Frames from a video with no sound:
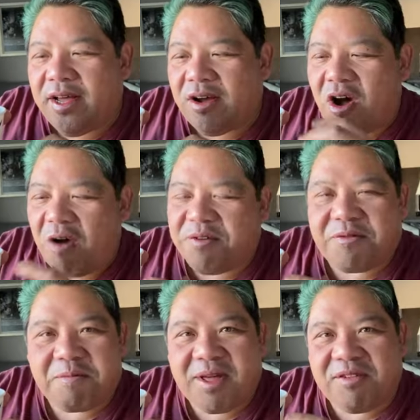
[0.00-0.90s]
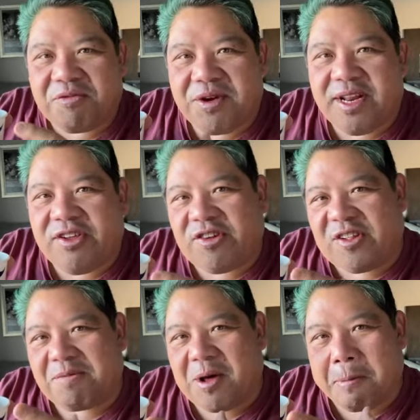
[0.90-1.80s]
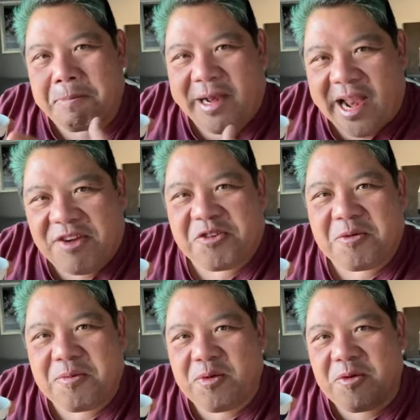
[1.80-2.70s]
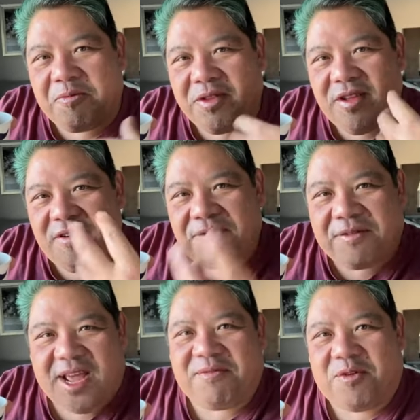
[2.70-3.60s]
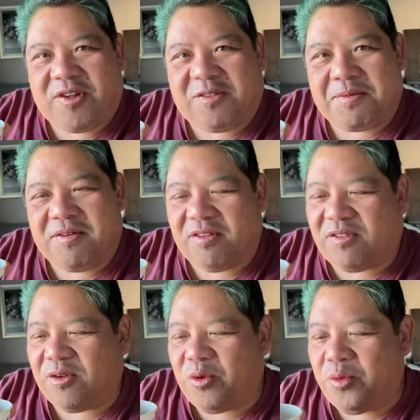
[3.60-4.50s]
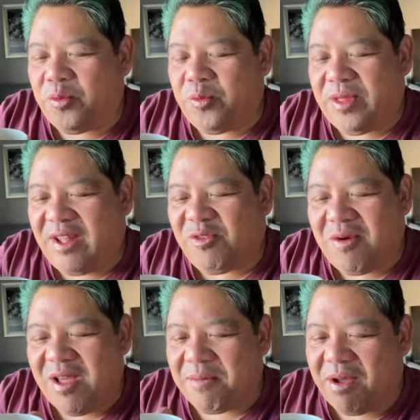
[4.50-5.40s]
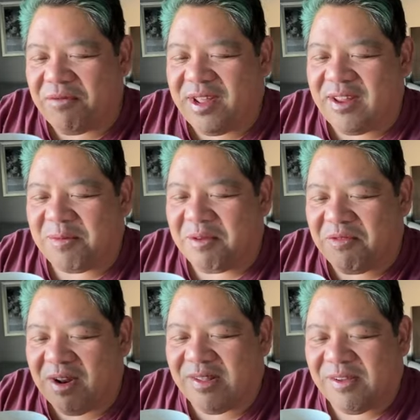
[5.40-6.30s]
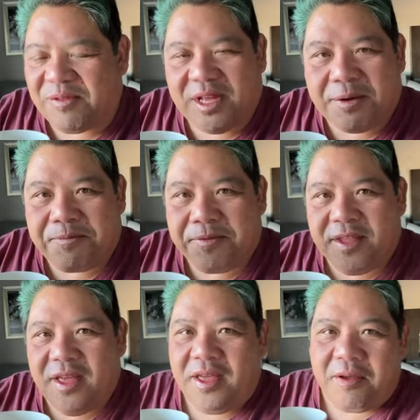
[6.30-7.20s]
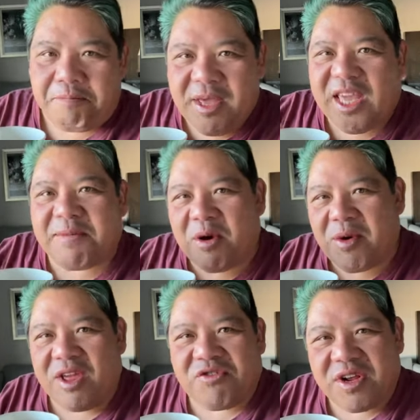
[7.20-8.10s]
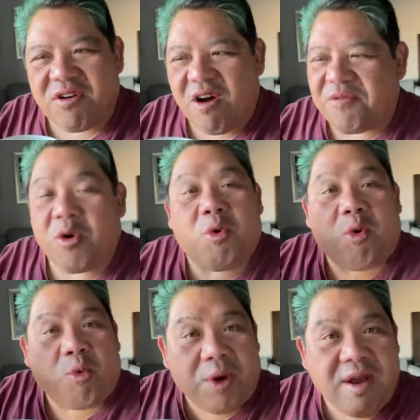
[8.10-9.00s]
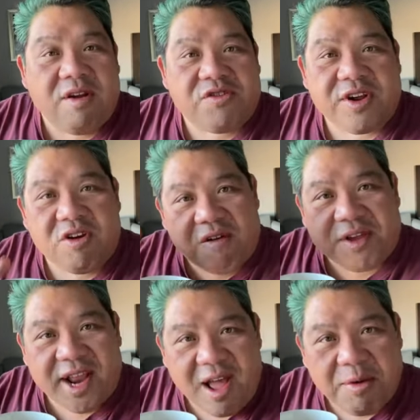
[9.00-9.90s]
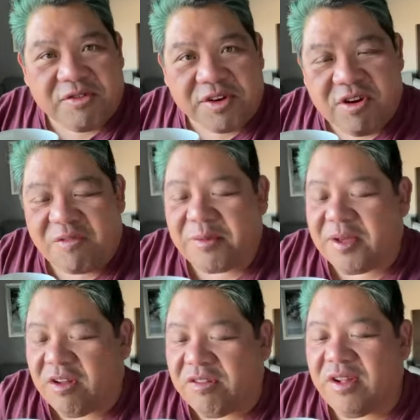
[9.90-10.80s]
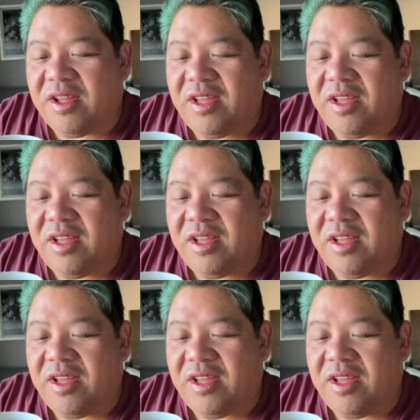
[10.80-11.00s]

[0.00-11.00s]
coffee for me is really just about a pleasurable flavor experience. So that's why I tend to be relatively picky about when I drink coffee, or where I drink coffee and how I drink coffee, because